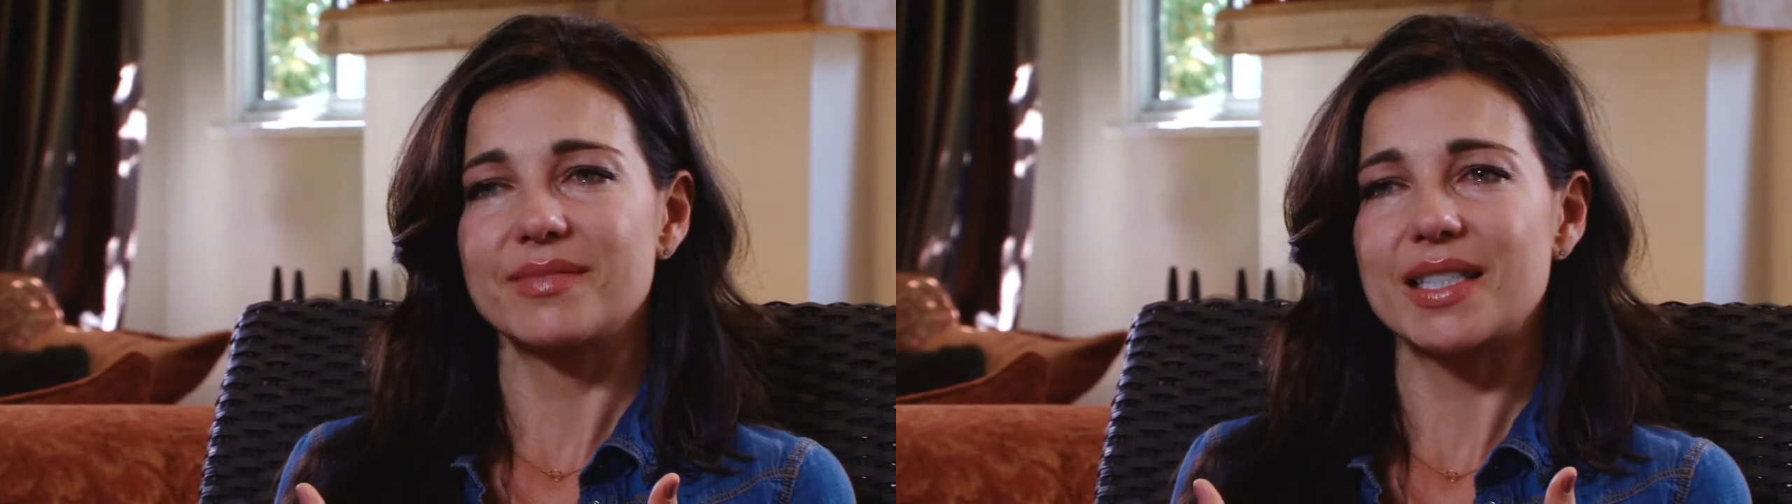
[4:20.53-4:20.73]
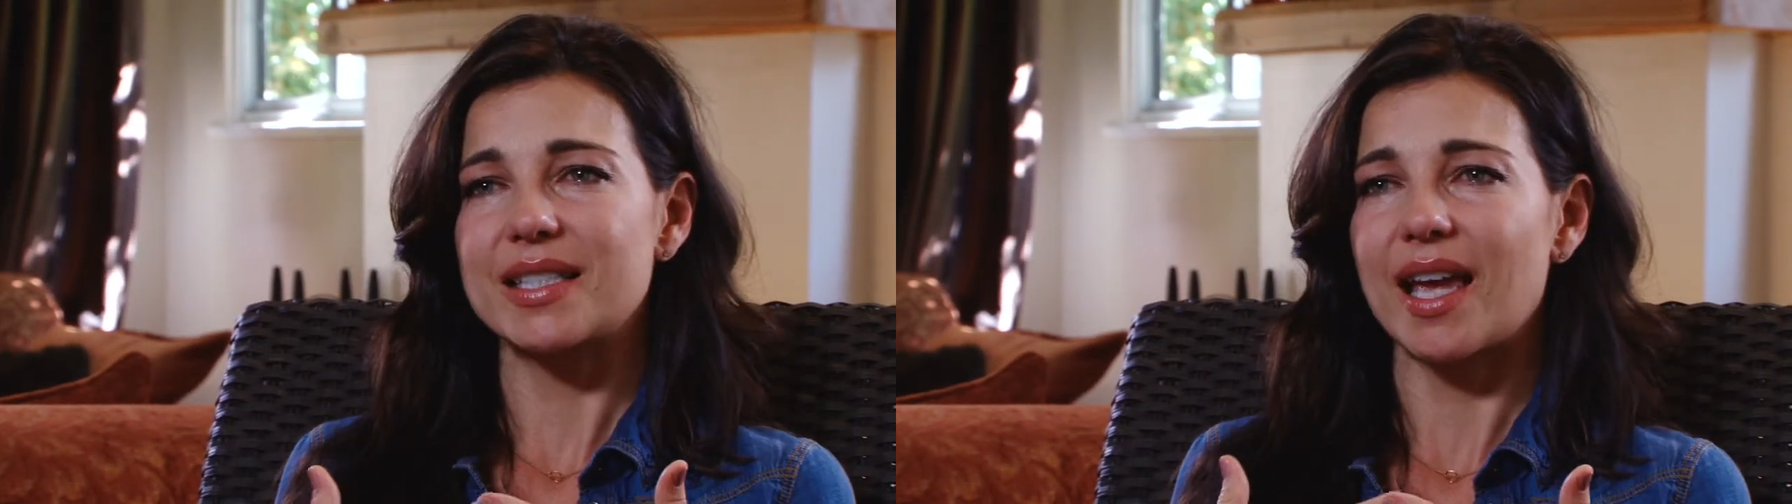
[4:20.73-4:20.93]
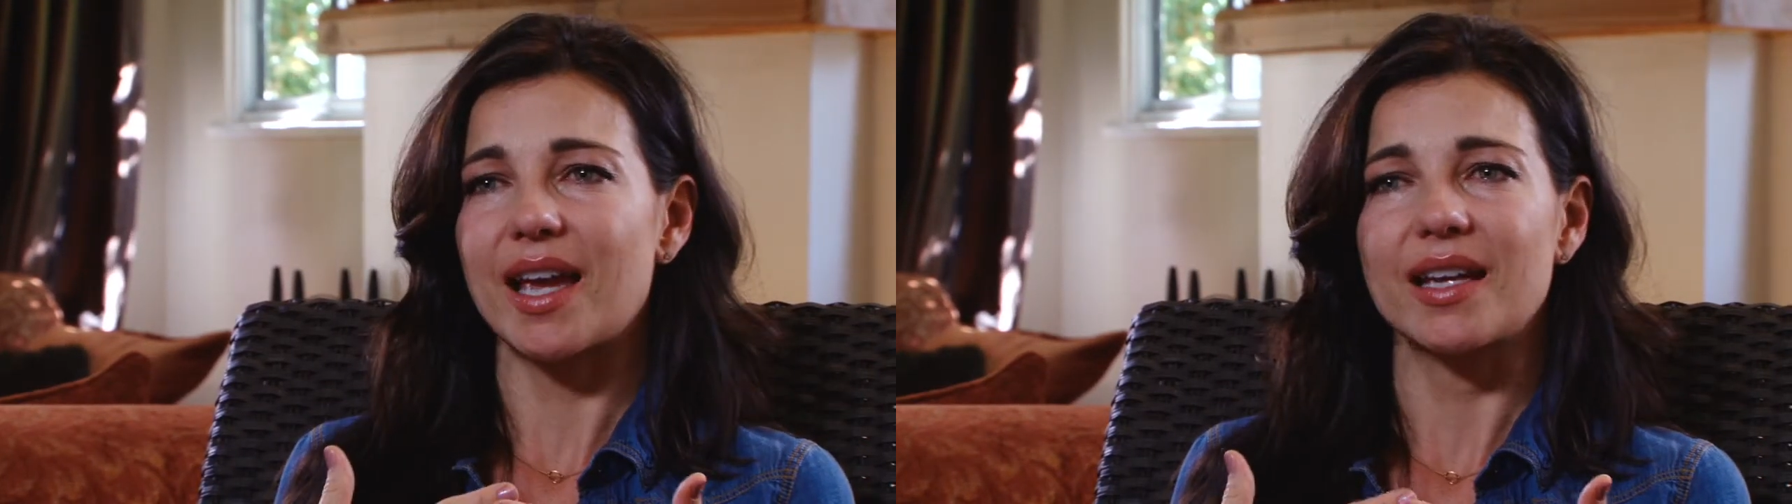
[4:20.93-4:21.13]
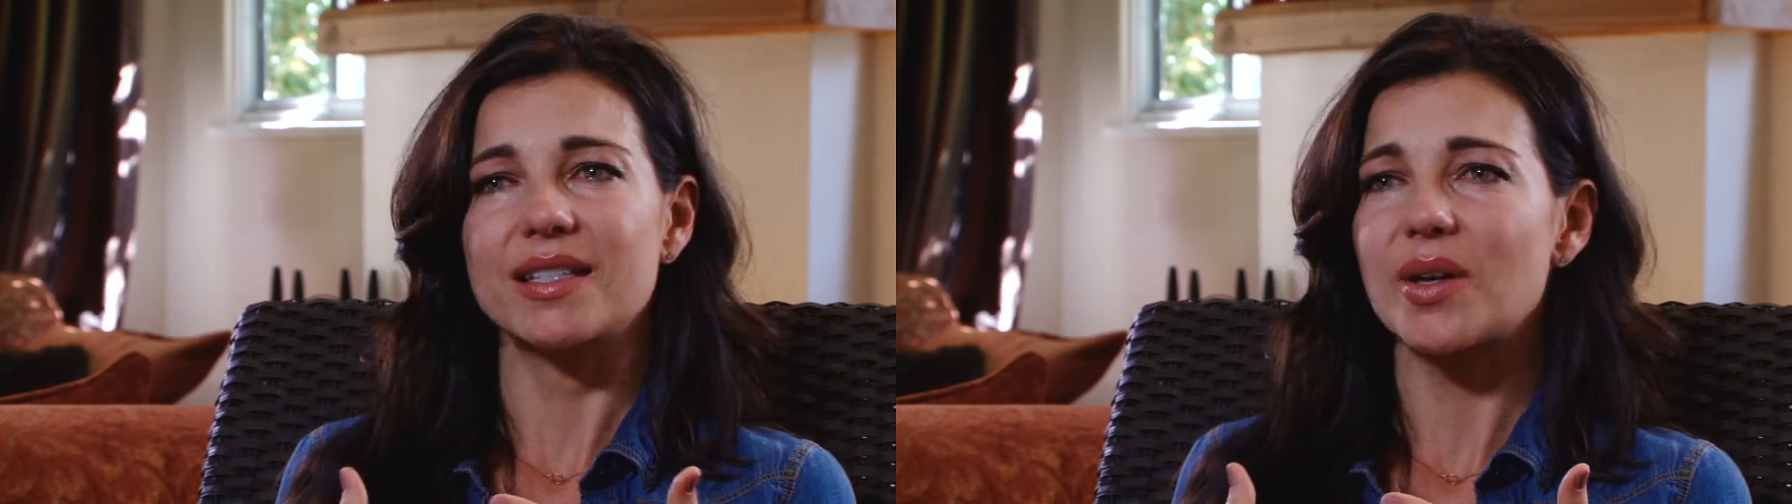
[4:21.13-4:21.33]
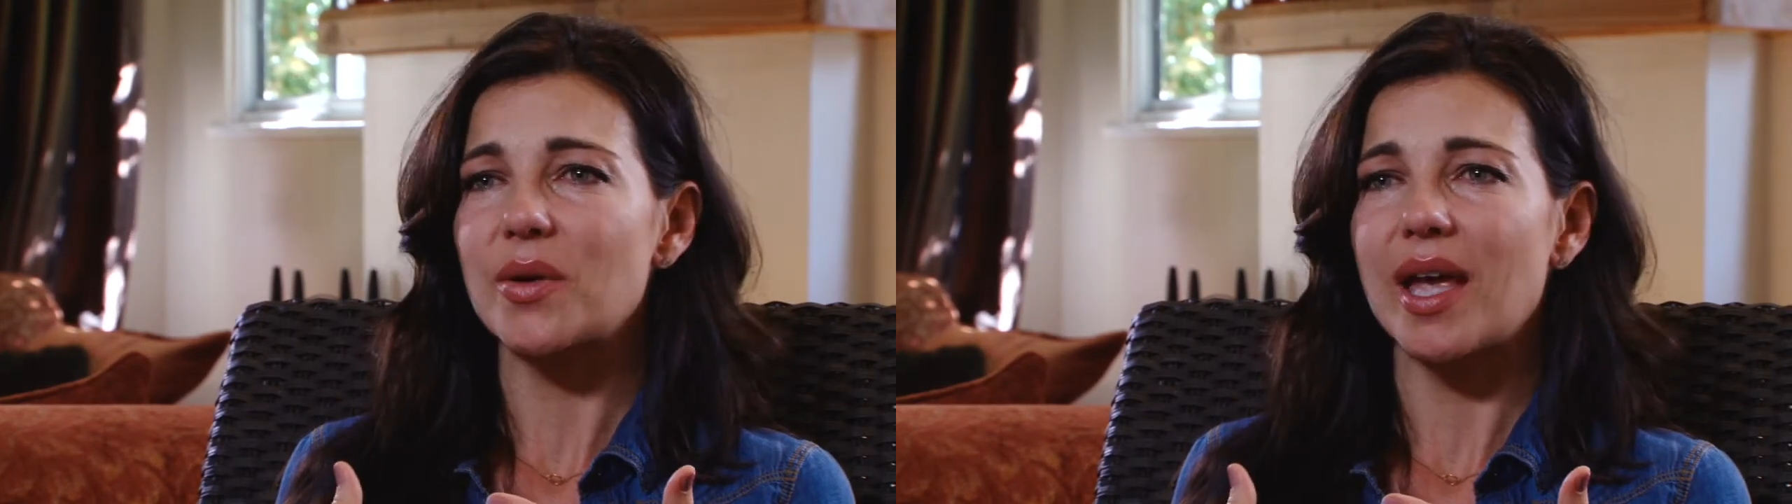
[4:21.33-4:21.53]
to say
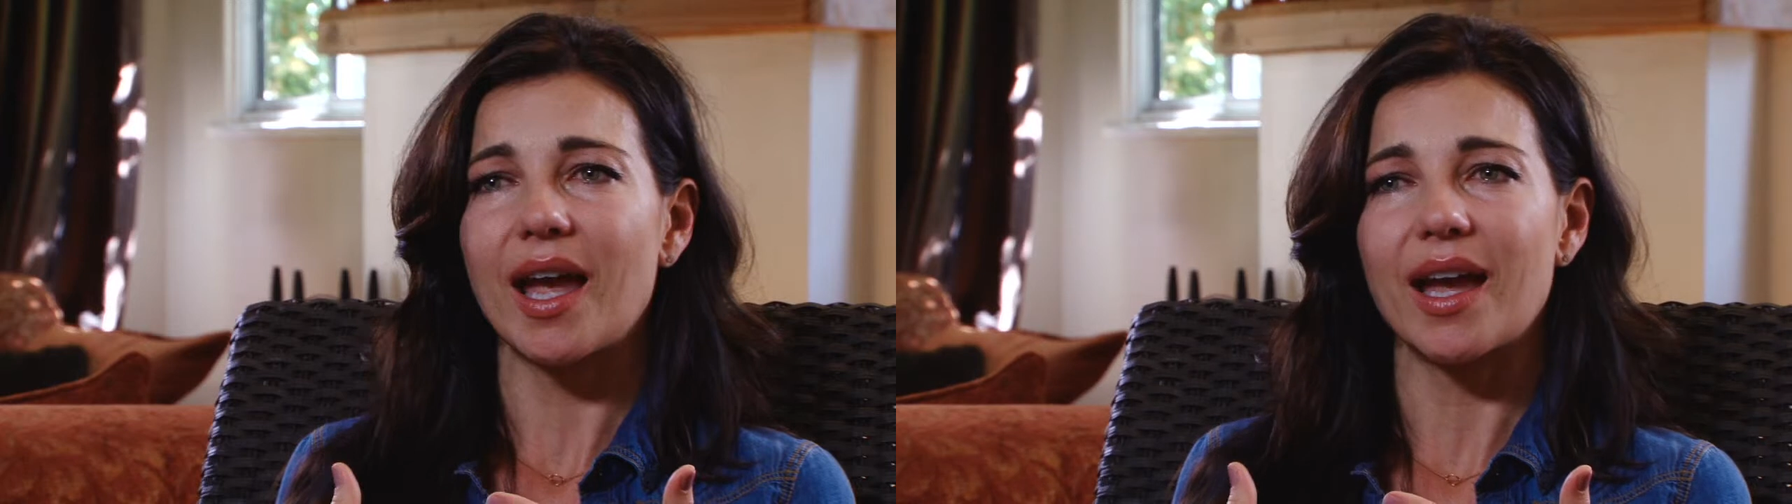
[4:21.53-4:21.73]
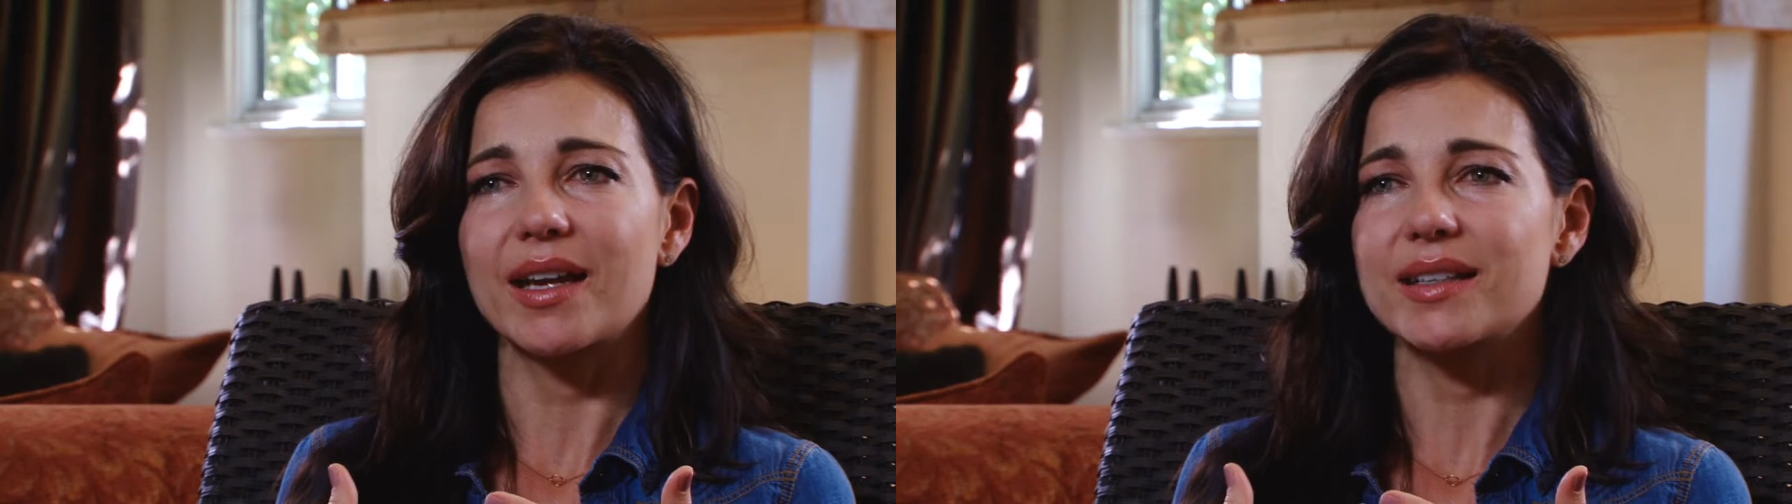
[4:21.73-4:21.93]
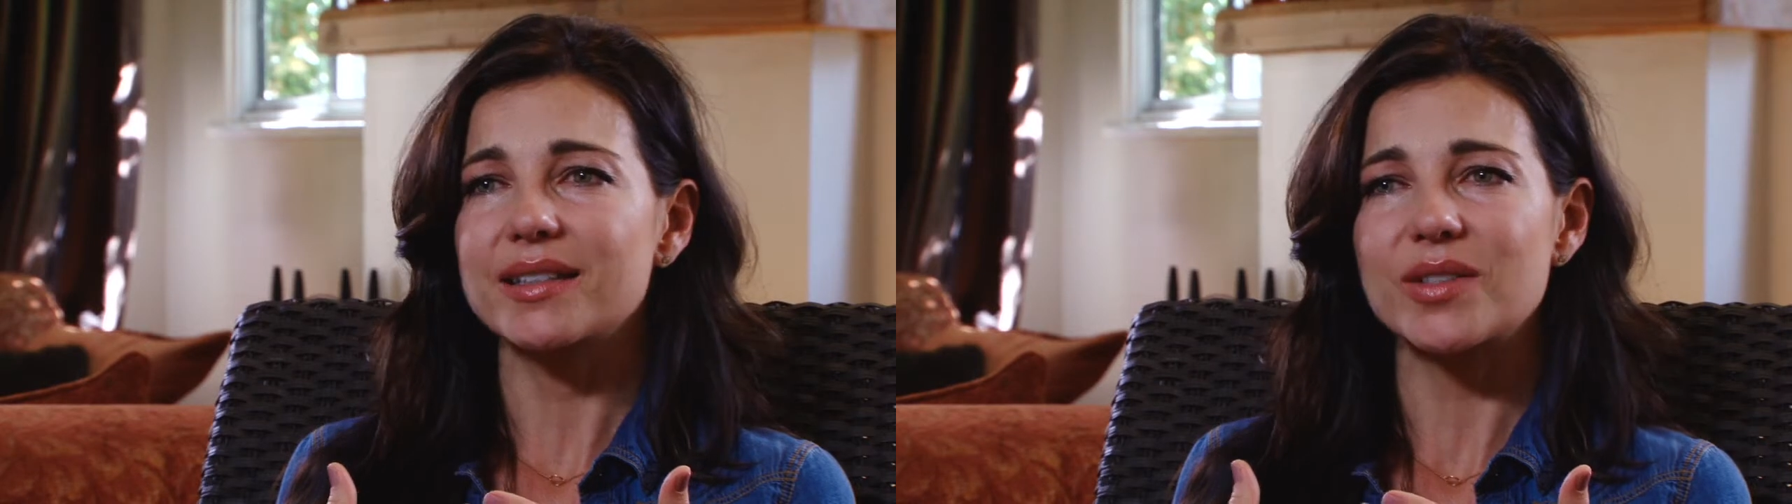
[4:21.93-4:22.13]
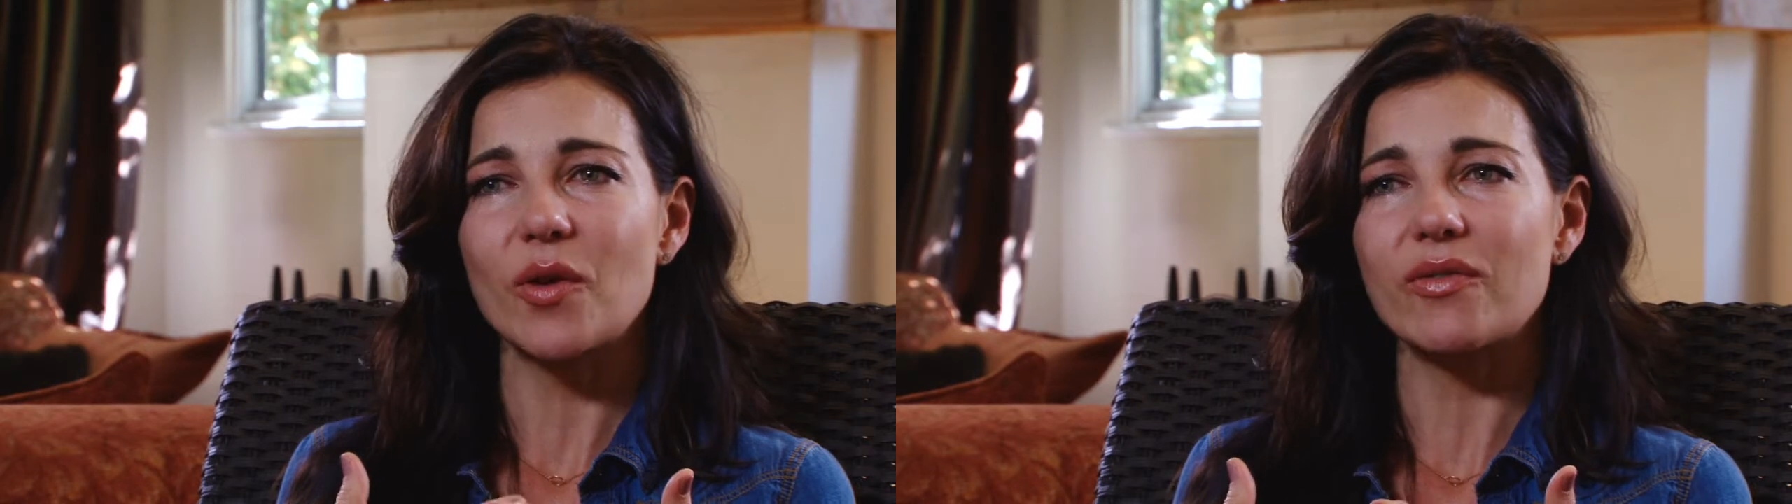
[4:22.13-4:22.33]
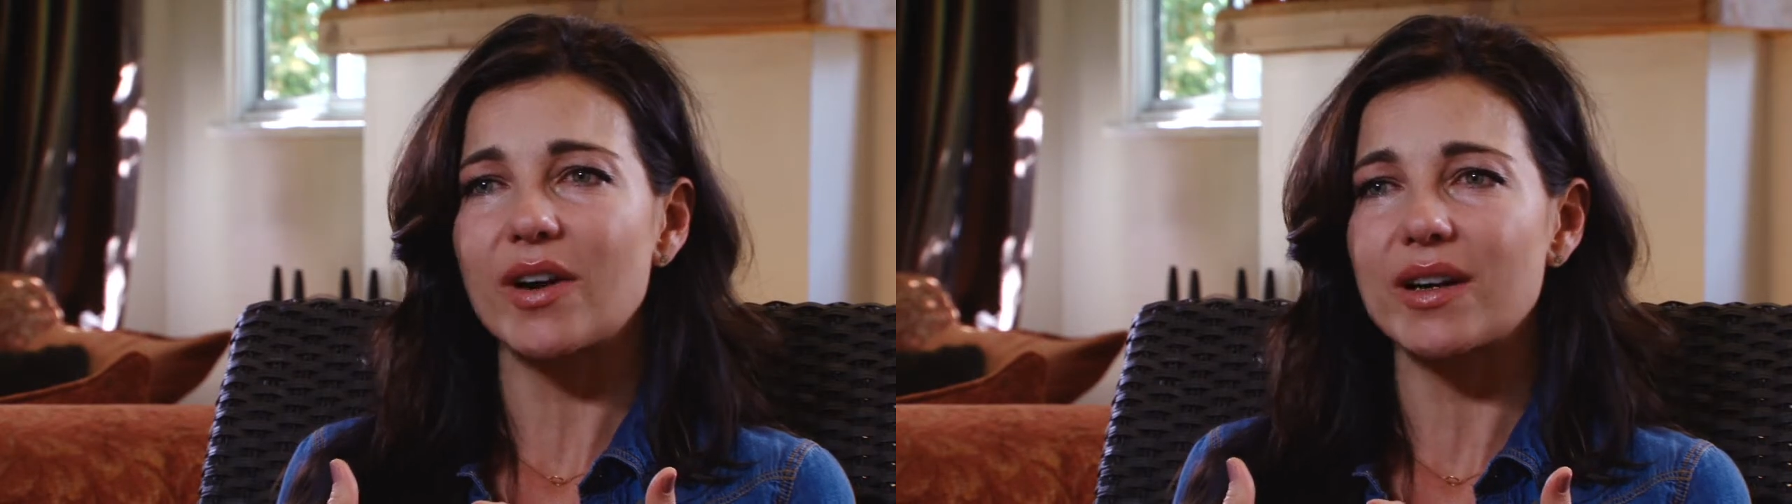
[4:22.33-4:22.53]
it's okay. It's
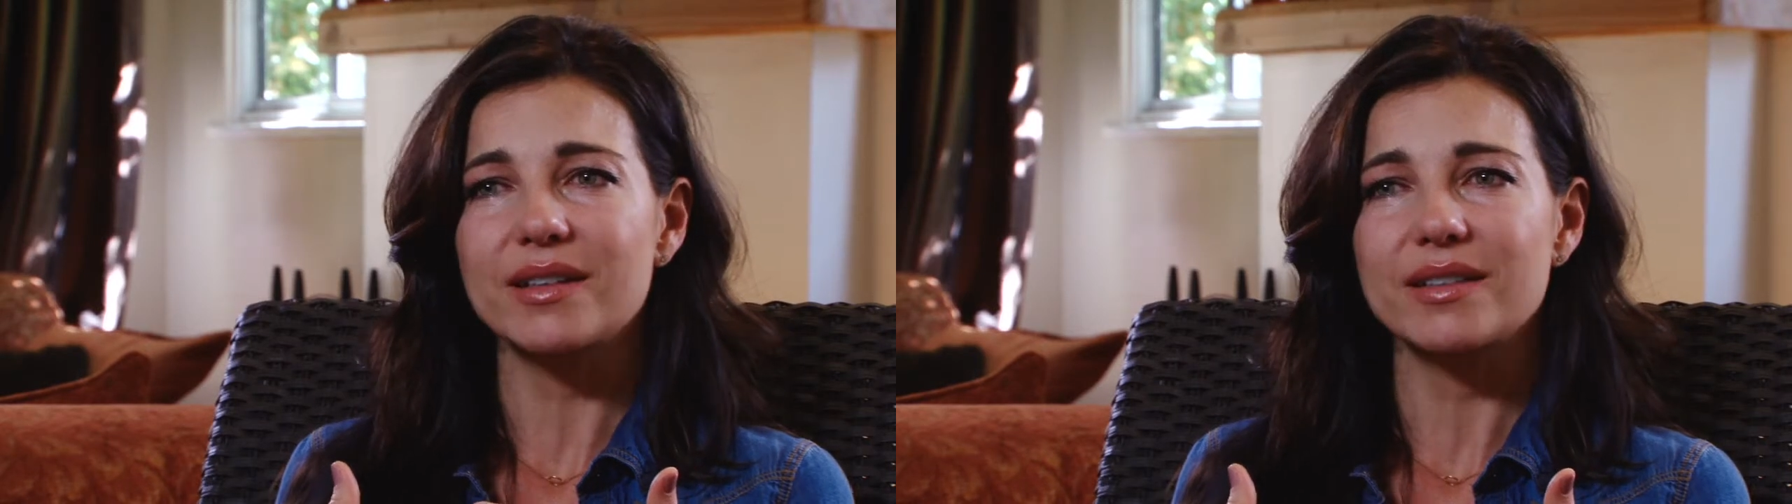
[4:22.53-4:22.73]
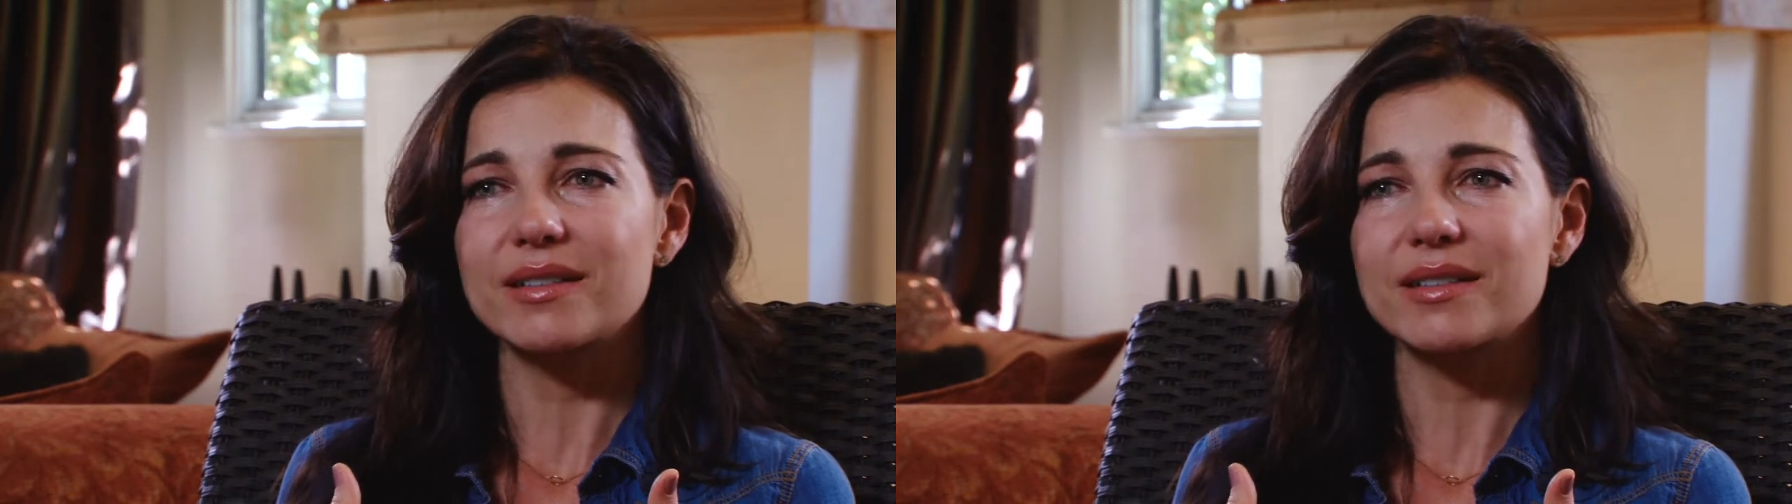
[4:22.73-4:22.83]
over.